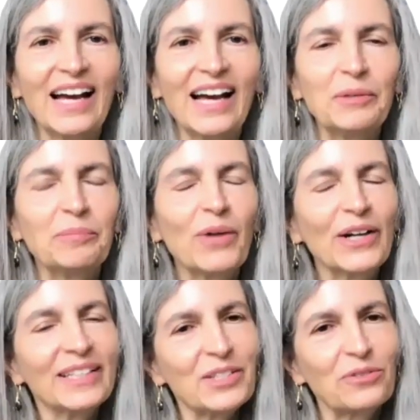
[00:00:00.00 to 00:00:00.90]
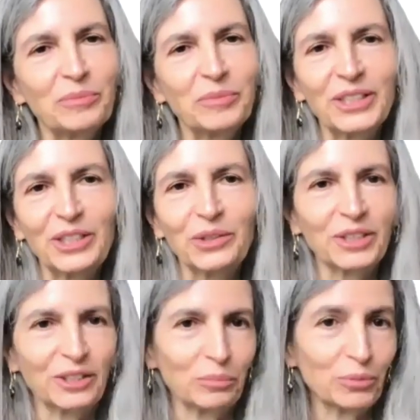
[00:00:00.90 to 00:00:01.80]
Mark is familiar
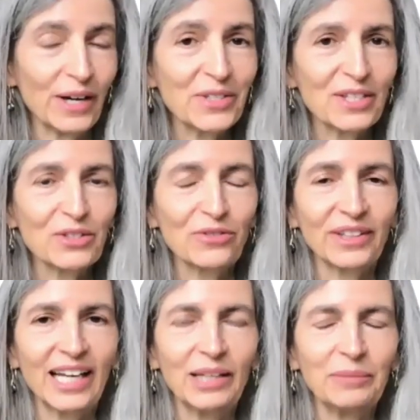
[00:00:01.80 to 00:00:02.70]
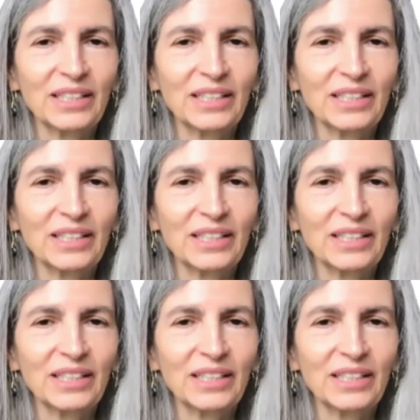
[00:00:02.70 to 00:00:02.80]
with the process for that,